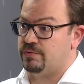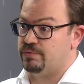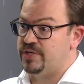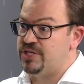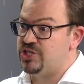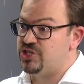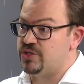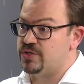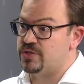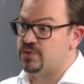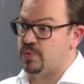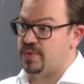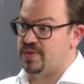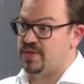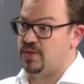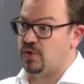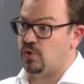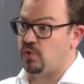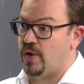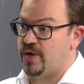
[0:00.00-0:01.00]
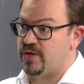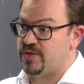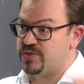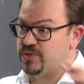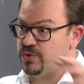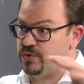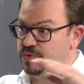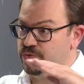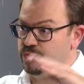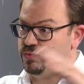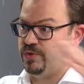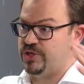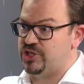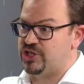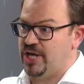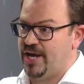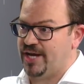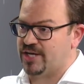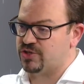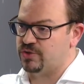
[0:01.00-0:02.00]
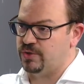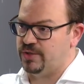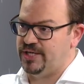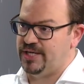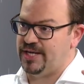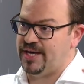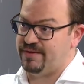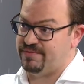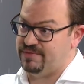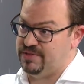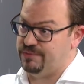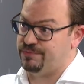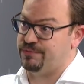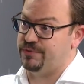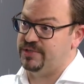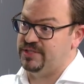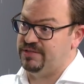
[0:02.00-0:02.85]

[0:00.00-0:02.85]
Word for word: regions within the quiet zone, which actually have different